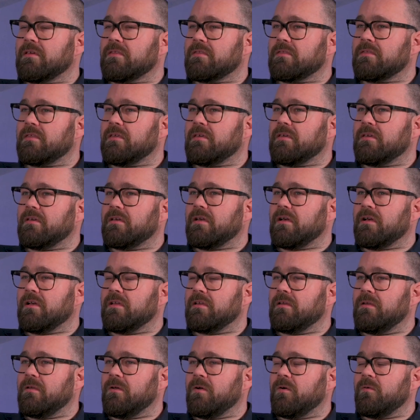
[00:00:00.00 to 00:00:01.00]
think
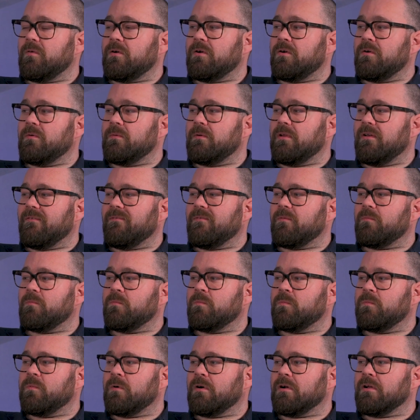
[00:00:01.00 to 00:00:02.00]
I know only
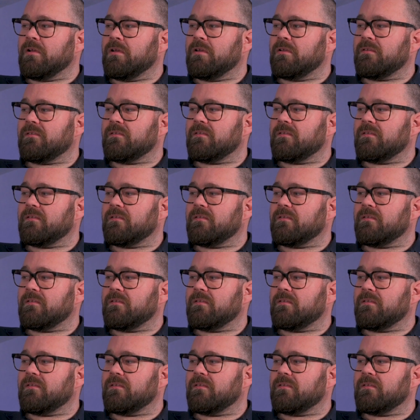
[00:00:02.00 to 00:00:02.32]
one